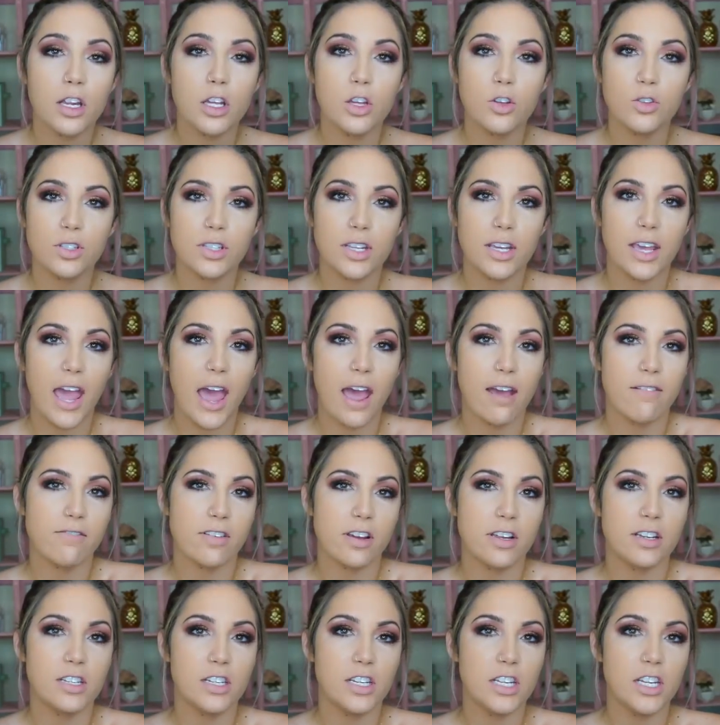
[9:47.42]
to use the Kat
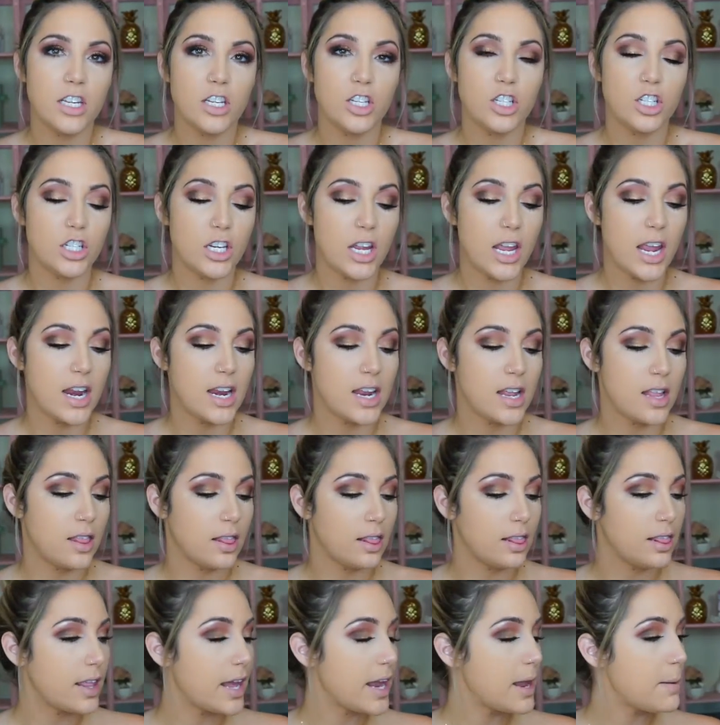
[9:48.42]
Von D Shade
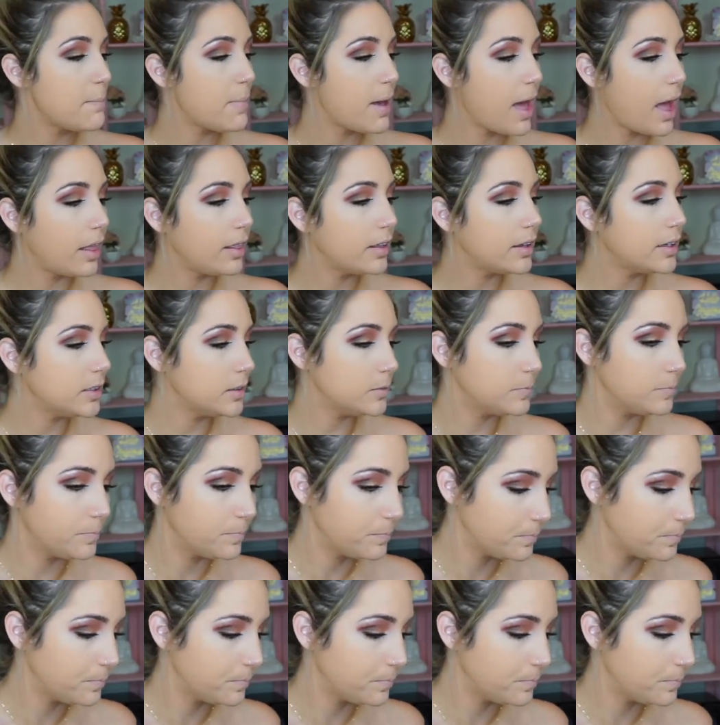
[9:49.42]
and Light palette.